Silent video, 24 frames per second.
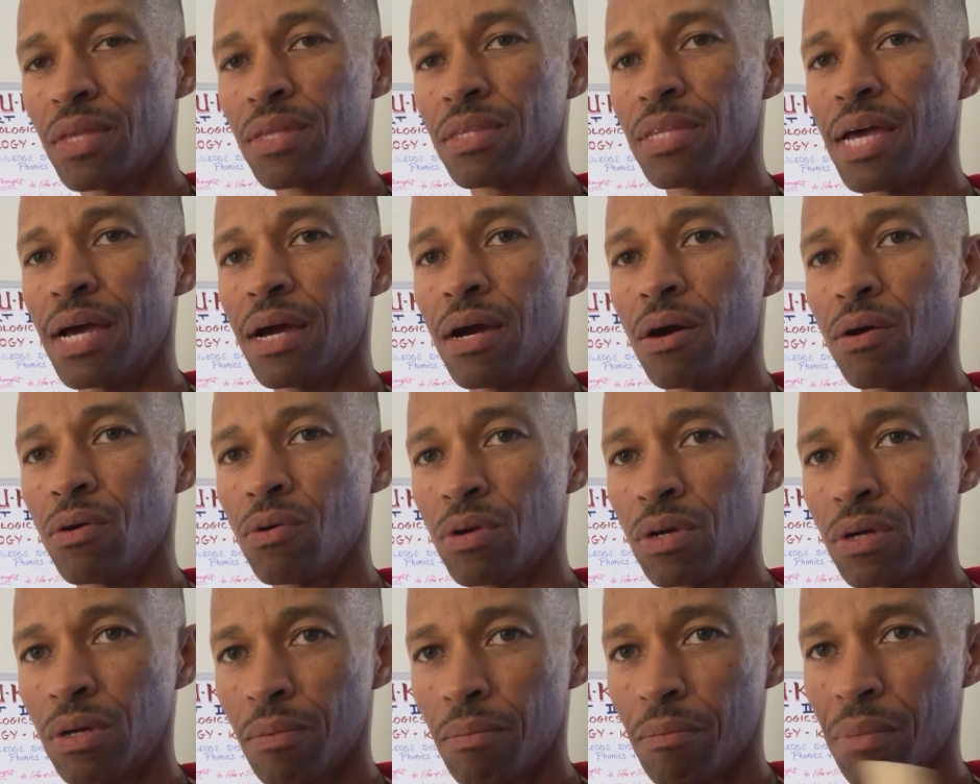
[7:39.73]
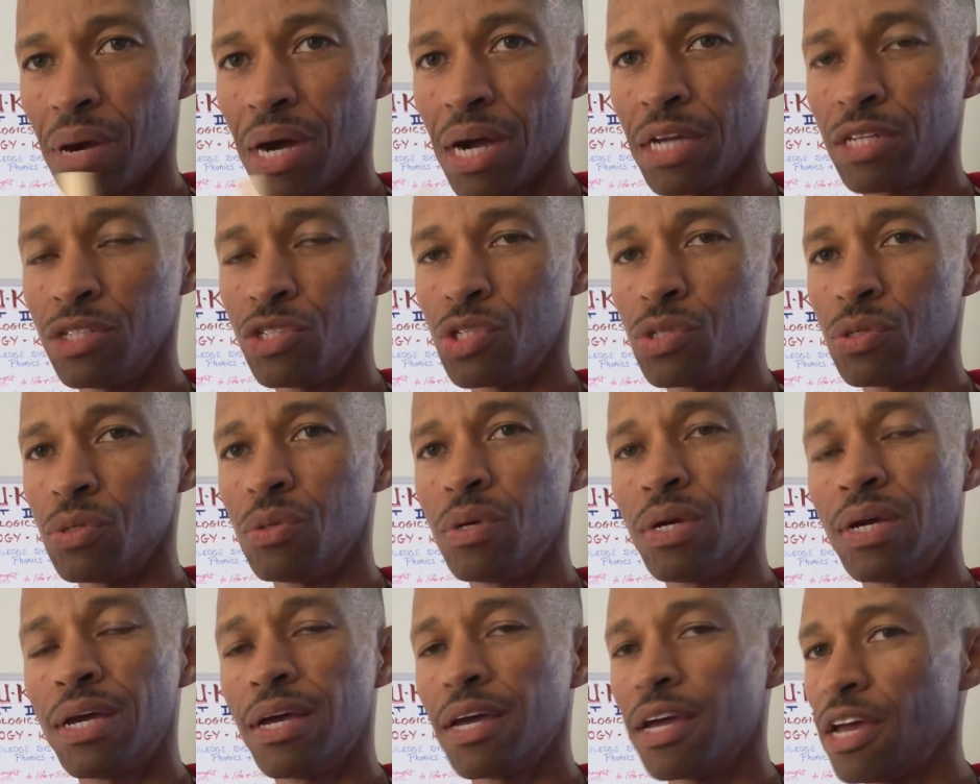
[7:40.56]
Now, mind you,
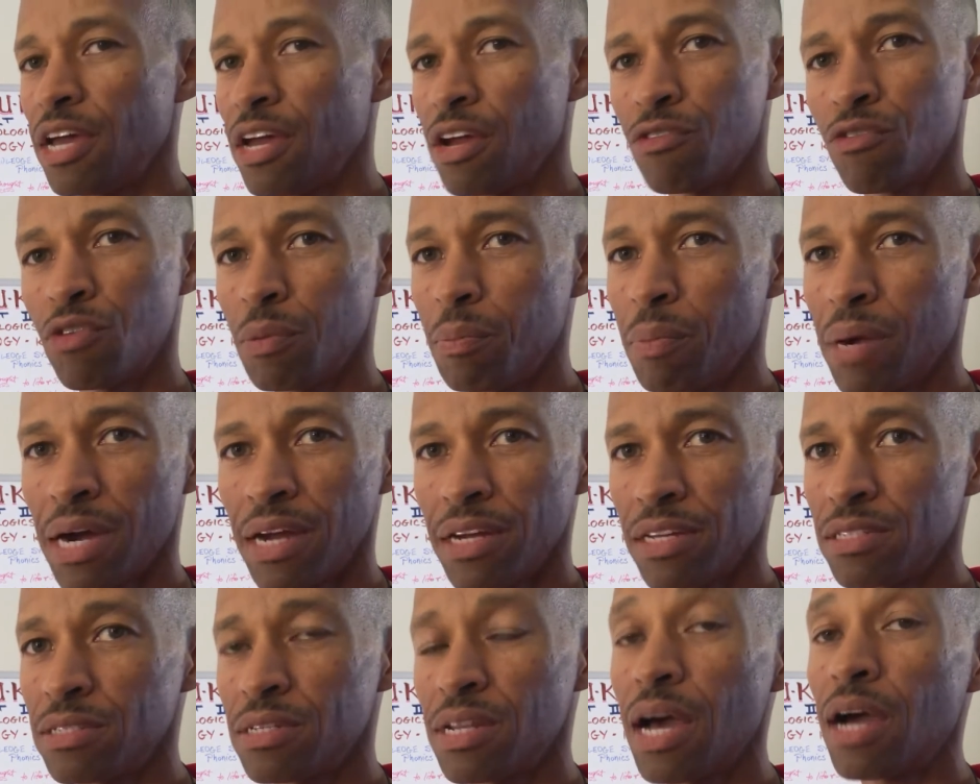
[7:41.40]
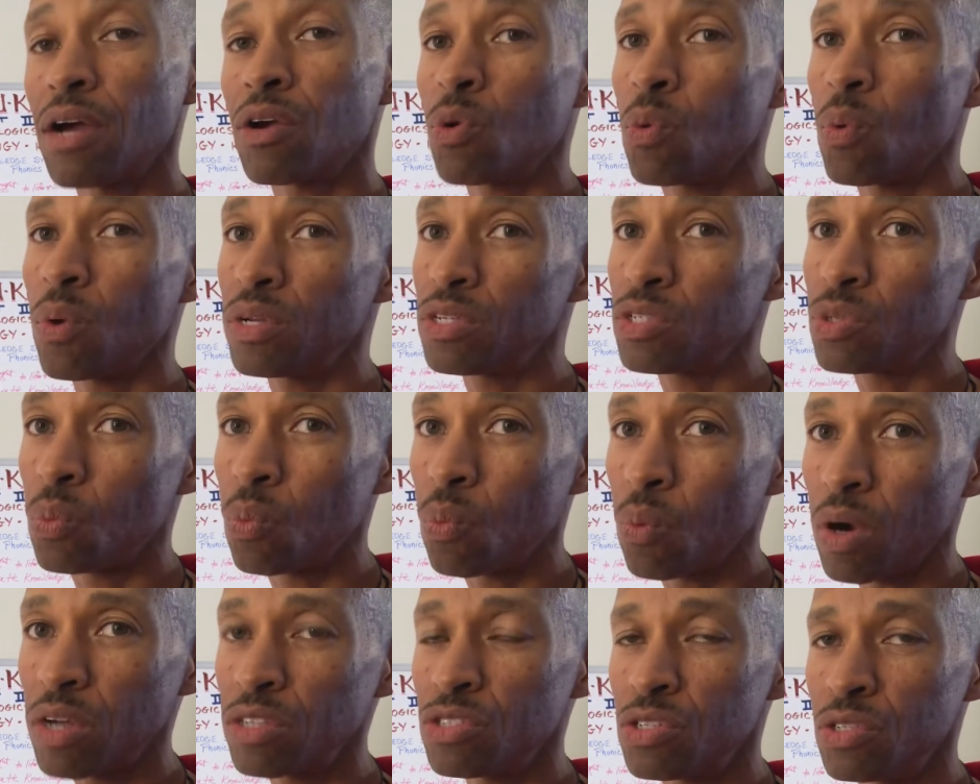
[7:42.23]
everybody's not going to
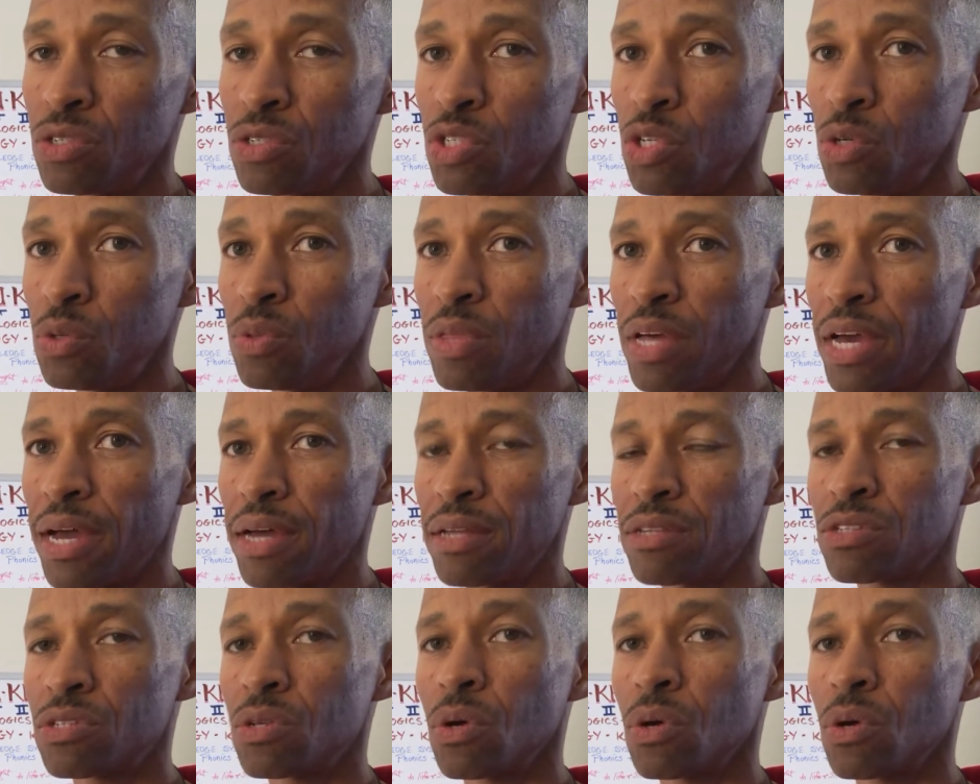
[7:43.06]
want to do that.